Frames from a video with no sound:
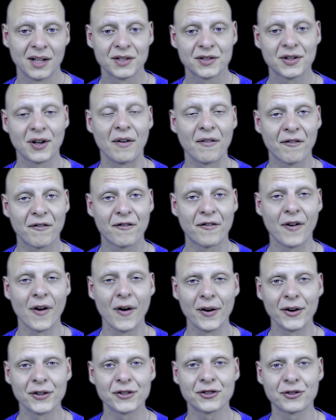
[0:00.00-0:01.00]
So
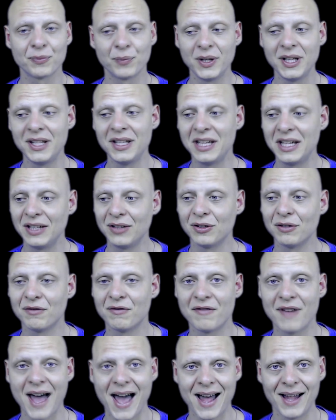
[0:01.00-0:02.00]
first, we need to
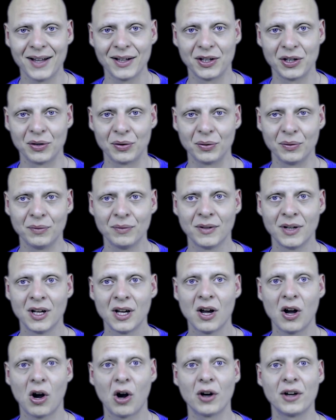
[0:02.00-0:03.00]
value
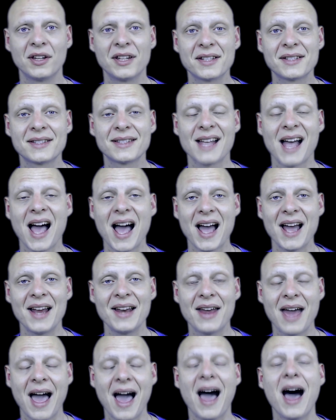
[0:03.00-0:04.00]
or decide
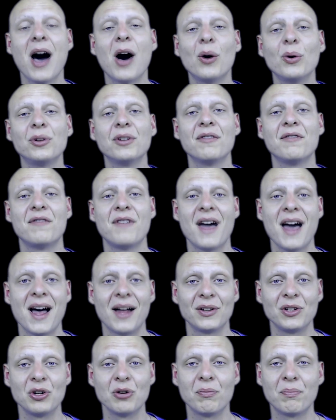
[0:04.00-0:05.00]
how to
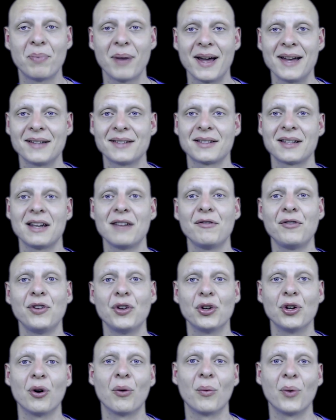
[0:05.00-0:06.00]
value pets if you
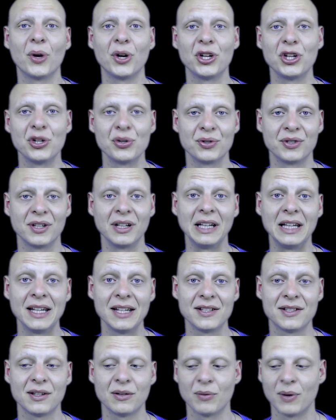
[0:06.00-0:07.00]
don't want to use the
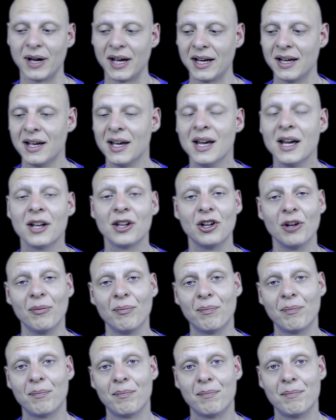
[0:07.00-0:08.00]
easy way. The
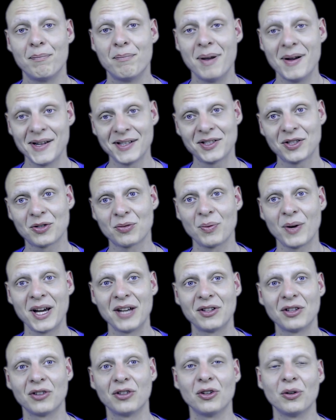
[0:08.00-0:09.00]
best way
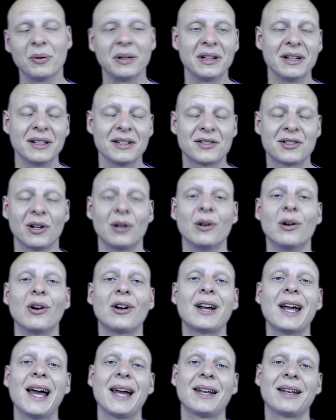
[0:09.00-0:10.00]
to do it is to
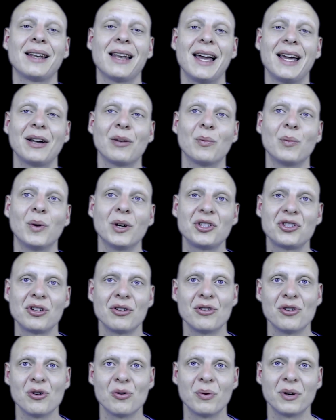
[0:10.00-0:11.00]
look at like what you
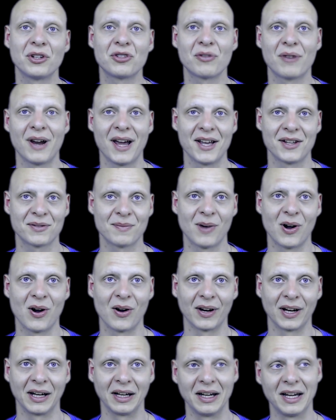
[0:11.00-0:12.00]
do with
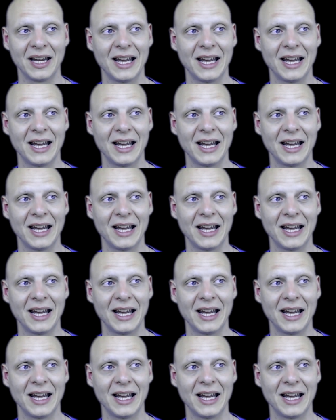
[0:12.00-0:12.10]
transmogging.